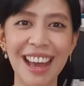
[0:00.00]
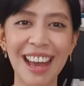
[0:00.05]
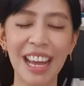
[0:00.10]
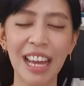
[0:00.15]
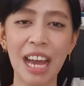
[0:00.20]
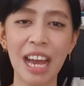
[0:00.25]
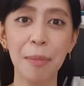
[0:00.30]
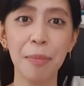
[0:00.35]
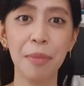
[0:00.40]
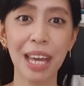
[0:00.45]

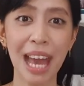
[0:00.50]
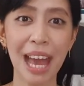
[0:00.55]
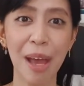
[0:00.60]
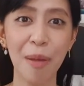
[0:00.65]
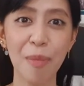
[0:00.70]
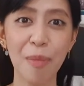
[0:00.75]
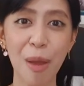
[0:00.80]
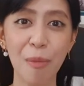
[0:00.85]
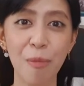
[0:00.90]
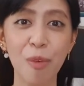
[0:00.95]
Hi, I'm
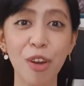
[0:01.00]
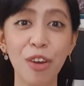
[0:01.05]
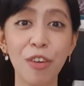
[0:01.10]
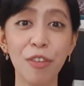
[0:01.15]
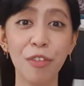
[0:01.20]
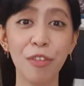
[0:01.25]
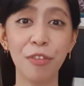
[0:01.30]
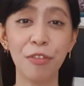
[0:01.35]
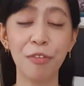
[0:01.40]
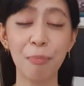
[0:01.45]
Gab. I'm one
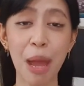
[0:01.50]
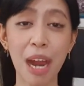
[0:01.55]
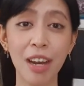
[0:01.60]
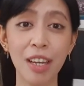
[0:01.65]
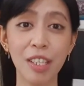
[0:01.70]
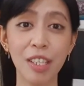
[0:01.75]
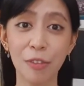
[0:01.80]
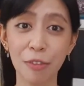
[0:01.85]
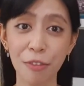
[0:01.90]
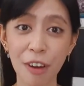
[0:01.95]
of
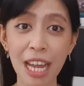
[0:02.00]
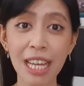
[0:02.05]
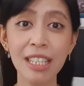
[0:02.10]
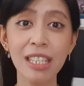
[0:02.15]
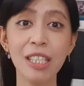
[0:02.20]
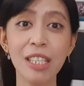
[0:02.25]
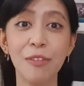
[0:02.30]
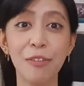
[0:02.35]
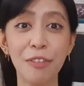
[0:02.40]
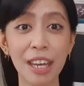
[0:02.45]
Mara's
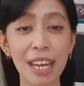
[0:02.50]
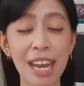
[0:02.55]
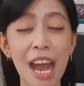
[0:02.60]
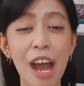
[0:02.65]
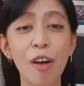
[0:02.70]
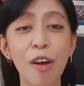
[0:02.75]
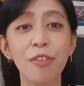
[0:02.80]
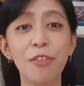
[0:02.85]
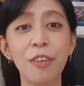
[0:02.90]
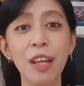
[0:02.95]
friends,
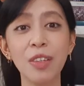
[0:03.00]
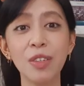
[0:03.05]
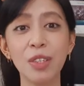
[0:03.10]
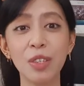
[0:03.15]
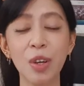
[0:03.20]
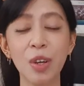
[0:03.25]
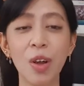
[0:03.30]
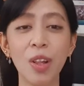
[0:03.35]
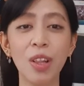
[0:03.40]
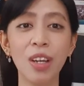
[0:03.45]
Fanal, fellow
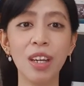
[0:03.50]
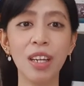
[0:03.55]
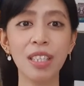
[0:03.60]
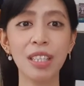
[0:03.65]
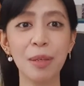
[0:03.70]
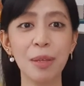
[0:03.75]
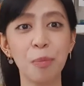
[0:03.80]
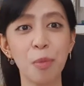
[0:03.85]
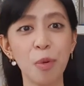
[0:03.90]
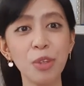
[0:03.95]

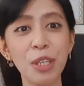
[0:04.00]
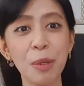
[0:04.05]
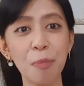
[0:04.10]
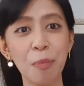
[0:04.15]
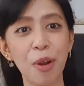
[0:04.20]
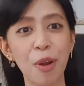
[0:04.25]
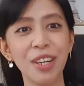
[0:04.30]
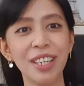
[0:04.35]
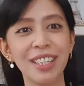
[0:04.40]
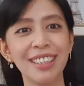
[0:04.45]
scholars, and most
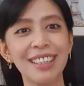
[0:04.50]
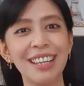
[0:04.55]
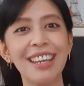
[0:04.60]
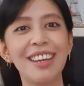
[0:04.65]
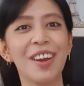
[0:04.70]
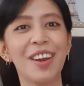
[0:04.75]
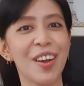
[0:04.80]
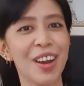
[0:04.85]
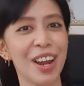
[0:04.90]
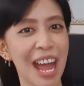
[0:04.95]
importantly,
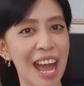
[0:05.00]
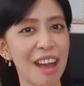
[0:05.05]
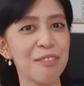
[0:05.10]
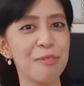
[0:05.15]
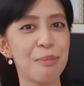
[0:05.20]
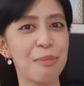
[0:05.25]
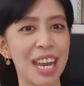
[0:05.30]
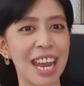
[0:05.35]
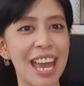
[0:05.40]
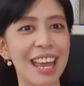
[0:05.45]
her half
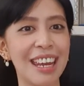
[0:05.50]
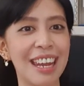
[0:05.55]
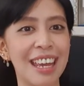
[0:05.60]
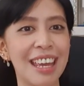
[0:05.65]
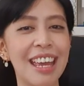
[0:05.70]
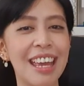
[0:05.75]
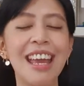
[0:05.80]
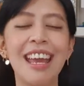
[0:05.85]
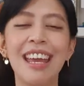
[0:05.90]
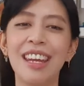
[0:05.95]
banana.
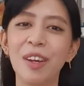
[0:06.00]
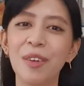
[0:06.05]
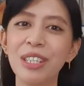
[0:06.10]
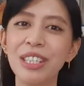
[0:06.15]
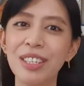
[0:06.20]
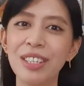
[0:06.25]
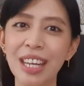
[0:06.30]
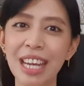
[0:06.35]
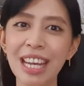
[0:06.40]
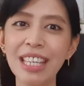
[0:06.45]
Now
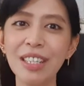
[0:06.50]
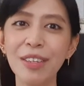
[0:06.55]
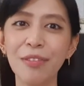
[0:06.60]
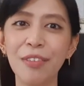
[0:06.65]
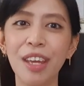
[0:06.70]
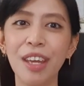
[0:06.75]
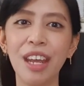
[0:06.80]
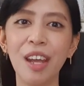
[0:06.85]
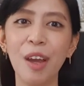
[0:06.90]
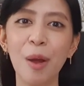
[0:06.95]
in today's
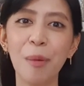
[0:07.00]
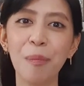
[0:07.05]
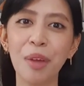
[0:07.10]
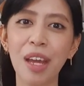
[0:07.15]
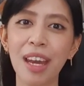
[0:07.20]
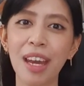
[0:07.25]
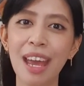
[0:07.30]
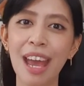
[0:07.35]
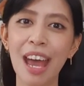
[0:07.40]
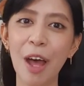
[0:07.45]
video, I'm
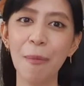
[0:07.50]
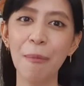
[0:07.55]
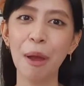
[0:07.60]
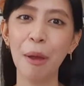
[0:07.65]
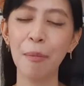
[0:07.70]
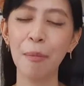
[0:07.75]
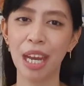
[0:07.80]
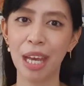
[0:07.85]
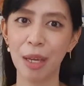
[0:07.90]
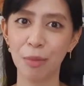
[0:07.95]
going to help
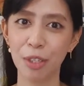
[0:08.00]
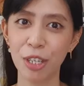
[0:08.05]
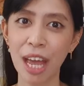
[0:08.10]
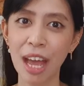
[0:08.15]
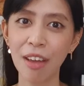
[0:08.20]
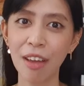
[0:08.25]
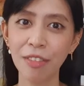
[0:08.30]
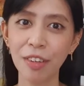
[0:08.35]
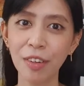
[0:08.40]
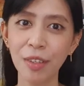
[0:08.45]
out Manan
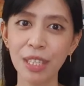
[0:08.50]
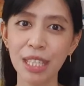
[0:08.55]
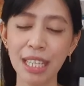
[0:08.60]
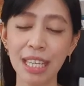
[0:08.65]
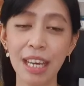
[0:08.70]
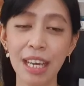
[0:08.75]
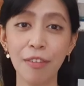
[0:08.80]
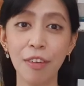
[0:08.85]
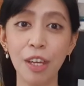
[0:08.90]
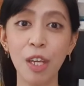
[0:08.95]
Travels
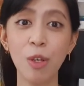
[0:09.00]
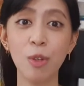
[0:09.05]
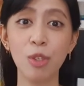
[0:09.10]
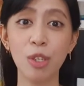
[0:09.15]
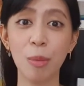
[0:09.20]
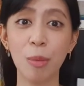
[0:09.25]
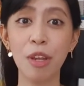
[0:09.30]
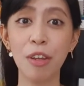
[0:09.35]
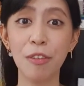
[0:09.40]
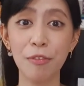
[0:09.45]
in giving you
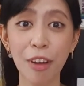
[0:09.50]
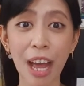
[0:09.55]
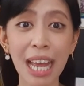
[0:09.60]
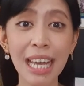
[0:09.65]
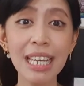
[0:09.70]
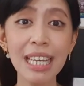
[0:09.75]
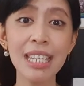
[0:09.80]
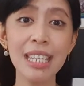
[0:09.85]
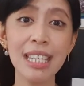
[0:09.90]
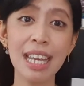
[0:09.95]
some
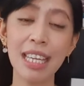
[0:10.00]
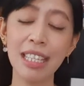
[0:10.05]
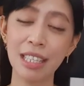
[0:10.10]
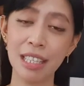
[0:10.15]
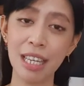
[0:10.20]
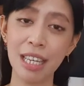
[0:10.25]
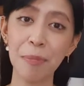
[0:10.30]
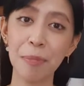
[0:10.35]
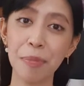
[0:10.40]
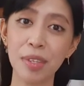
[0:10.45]
advice
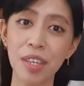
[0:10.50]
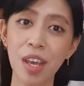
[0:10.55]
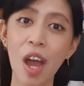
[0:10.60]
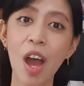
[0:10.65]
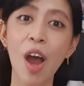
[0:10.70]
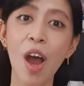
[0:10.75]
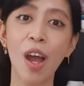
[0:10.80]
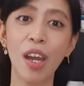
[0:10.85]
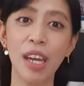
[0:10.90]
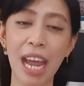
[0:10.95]
and tips
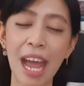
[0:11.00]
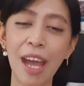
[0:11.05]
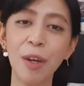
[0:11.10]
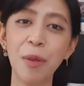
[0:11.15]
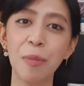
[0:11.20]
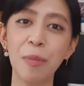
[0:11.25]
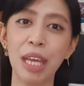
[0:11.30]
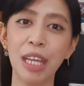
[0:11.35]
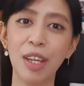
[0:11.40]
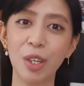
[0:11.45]
on how
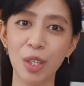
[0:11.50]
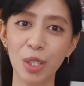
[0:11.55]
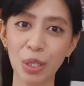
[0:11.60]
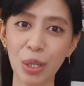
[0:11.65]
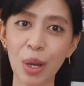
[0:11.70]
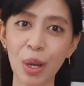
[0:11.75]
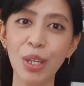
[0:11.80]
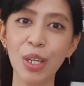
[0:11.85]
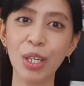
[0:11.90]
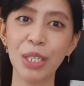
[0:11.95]
to make your
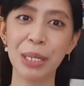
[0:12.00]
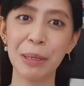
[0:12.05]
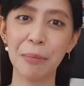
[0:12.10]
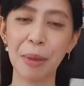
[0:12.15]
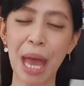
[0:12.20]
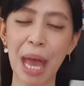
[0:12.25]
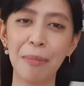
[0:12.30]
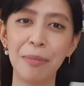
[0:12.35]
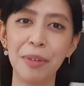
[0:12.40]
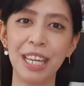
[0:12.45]
scholarship
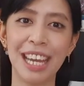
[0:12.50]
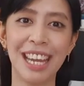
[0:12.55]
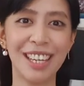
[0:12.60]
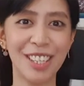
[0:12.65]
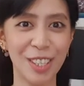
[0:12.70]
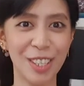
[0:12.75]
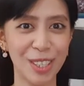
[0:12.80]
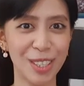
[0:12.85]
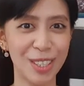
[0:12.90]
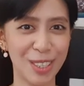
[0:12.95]

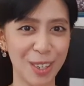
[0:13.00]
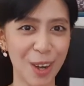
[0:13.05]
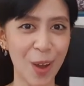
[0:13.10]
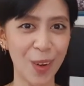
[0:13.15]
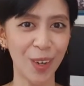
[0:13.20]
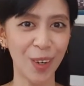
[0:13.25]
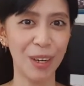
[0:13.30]
application stronger.